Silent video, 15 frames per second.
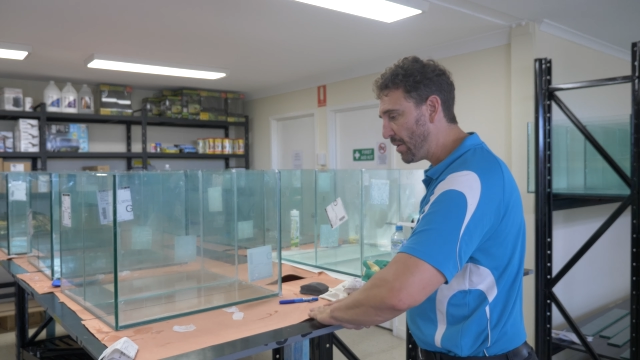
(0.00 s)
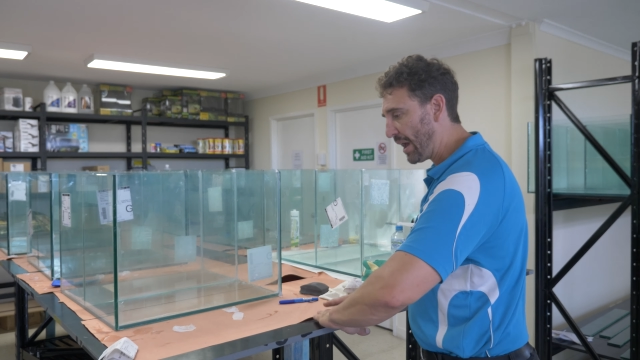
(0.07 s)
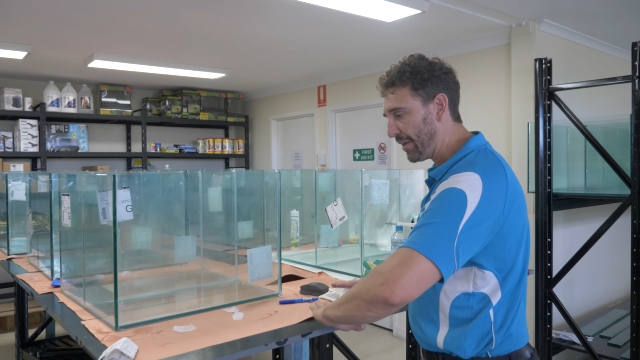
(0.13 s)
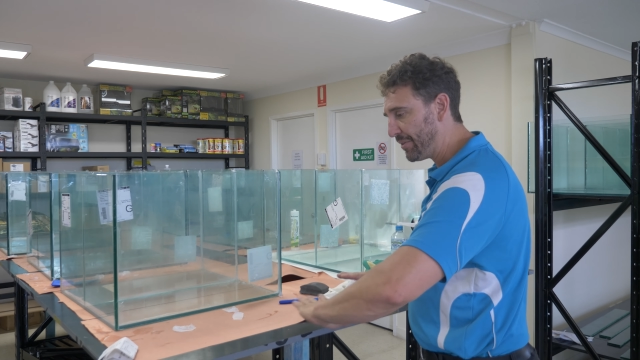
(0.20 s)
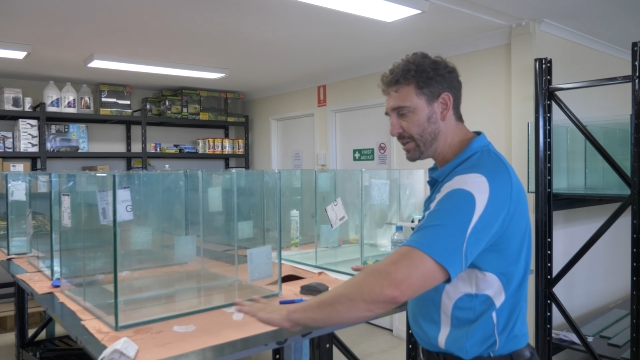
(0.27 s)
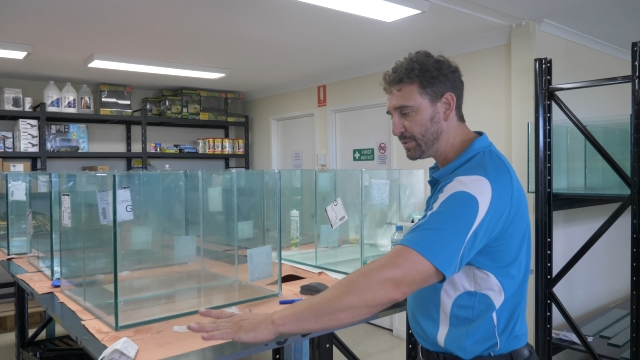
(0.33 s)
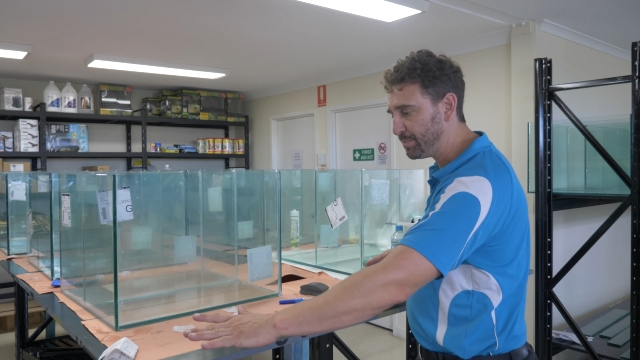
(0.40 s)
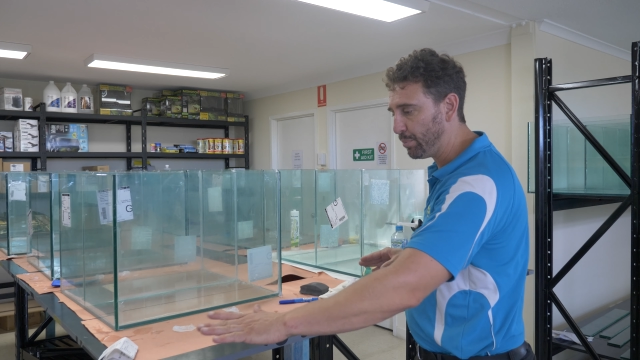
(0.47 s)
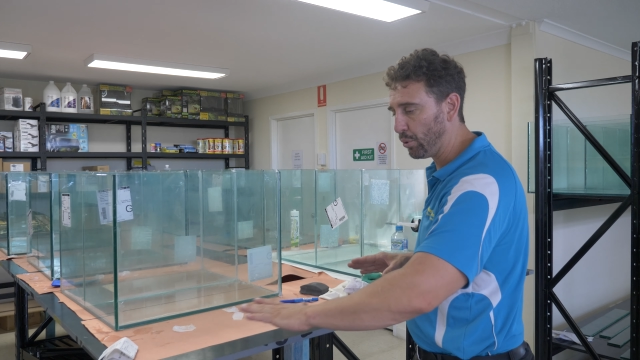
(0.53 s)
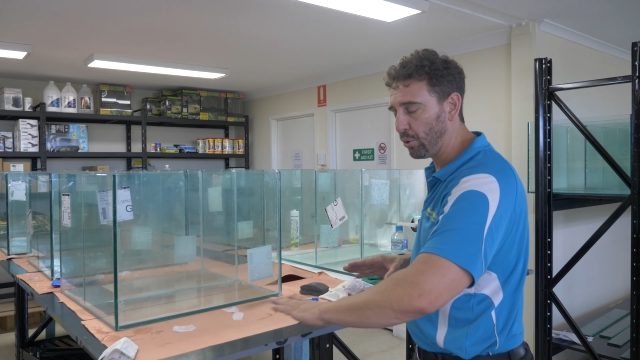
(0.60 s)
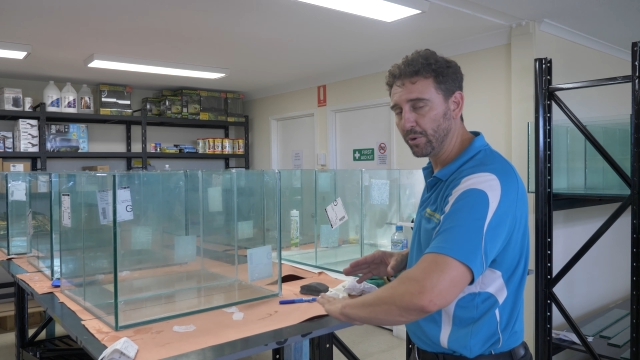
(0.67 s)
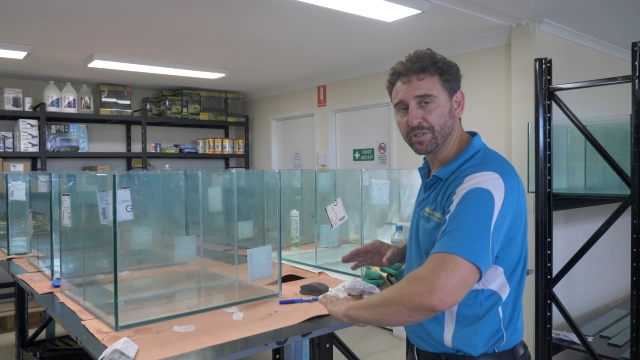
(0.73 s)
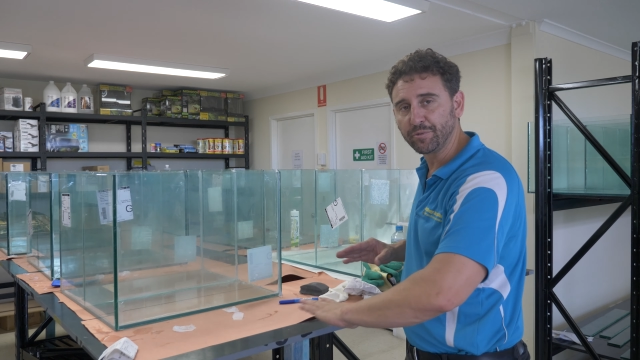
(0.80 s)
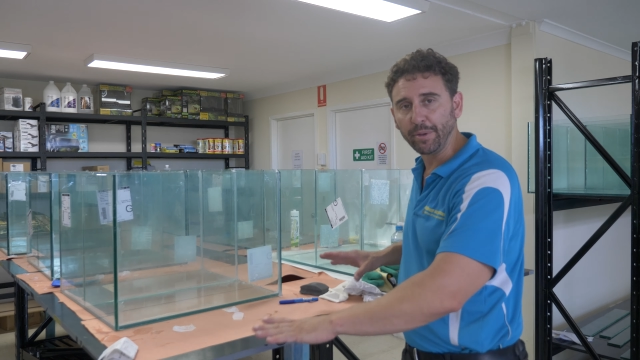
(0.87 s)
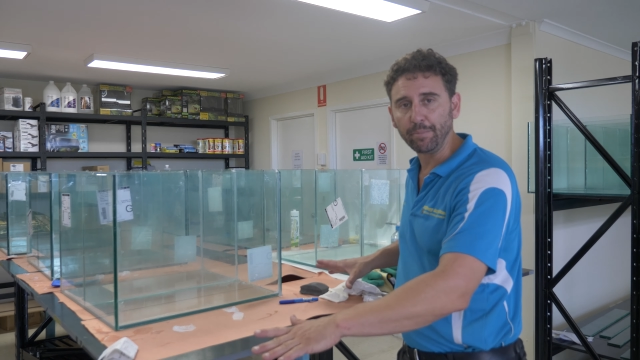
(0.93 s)
and these
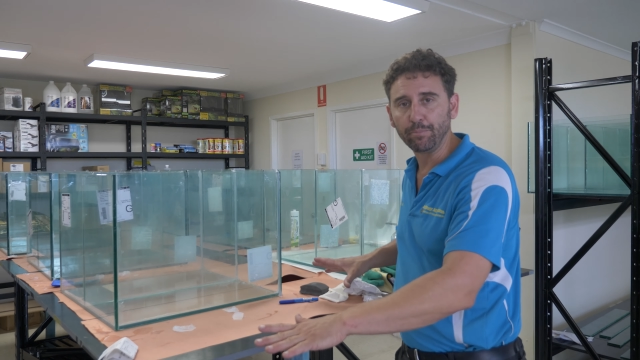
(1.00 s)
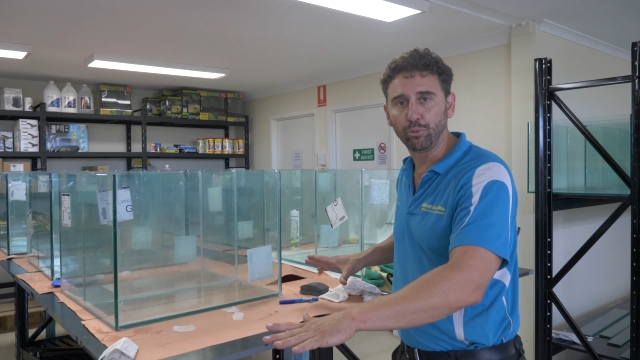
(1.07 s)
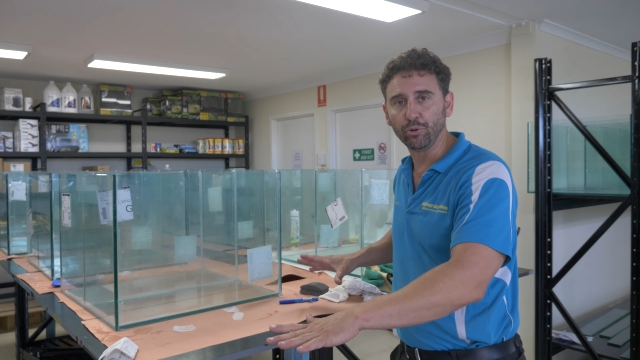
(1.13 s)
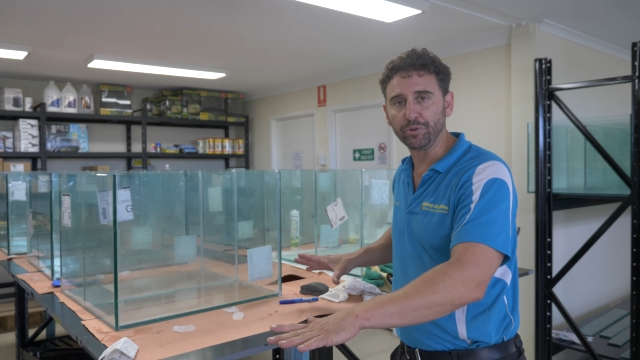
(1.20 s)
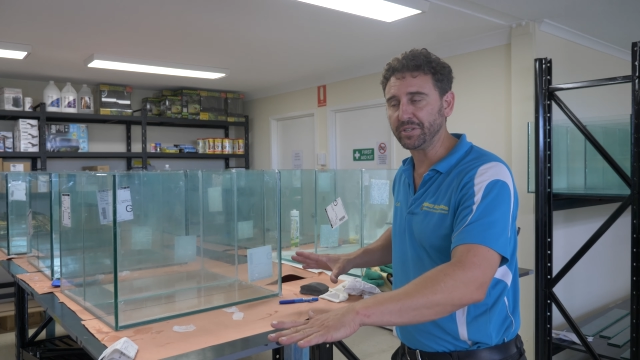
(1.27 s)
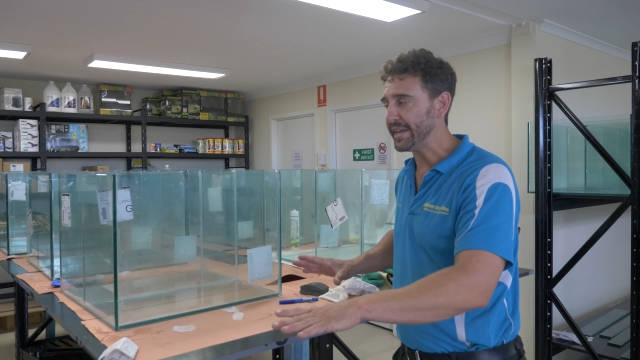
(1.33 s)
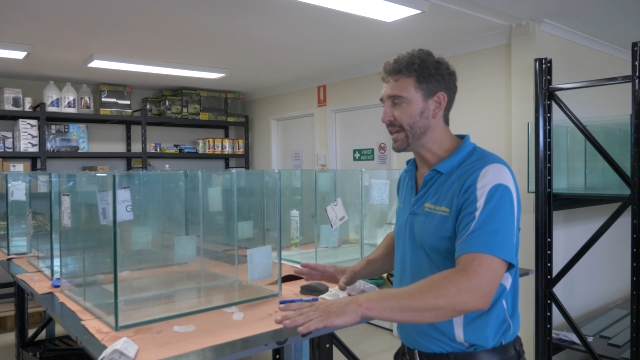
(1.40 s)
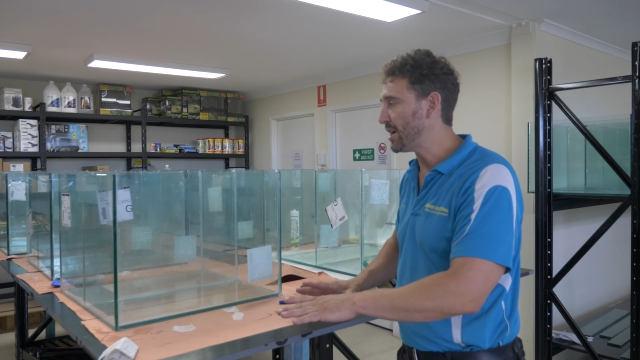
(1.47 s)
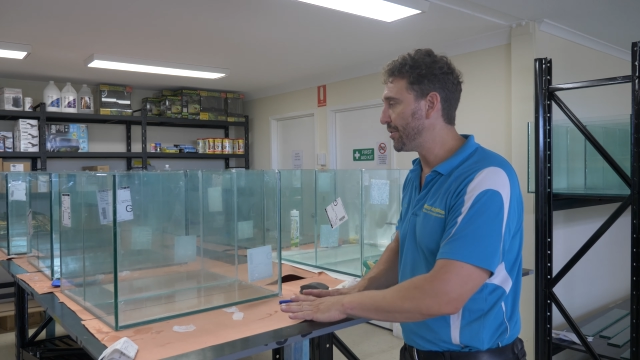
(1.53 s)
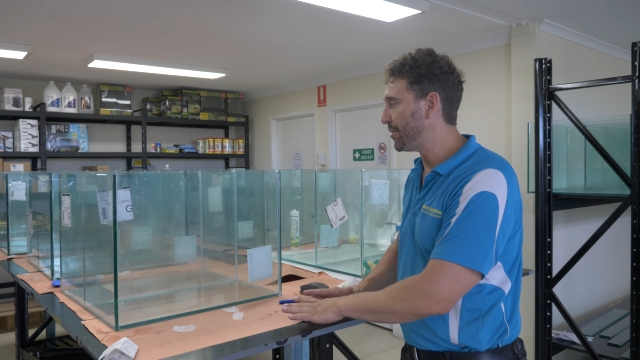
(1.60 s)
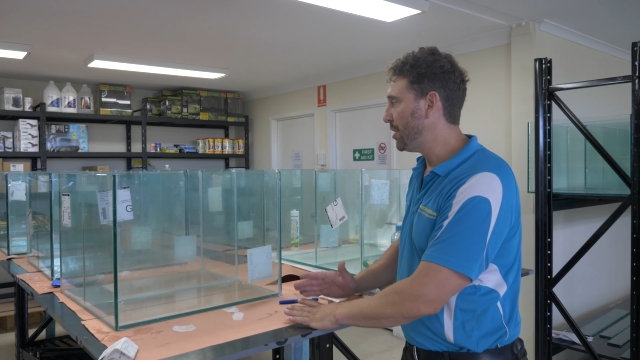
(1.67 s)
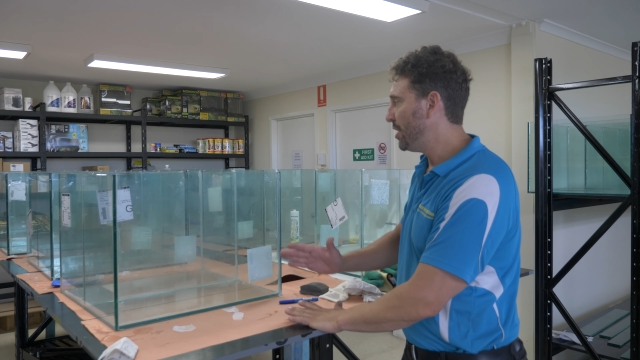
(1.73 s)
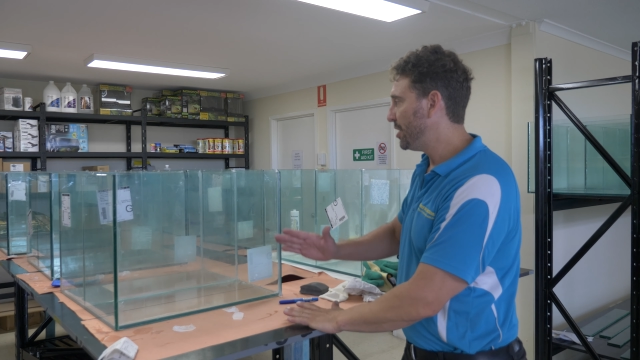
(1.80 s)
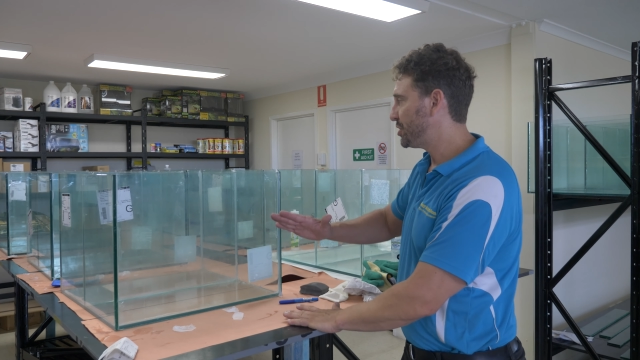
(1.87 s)
boards being put down,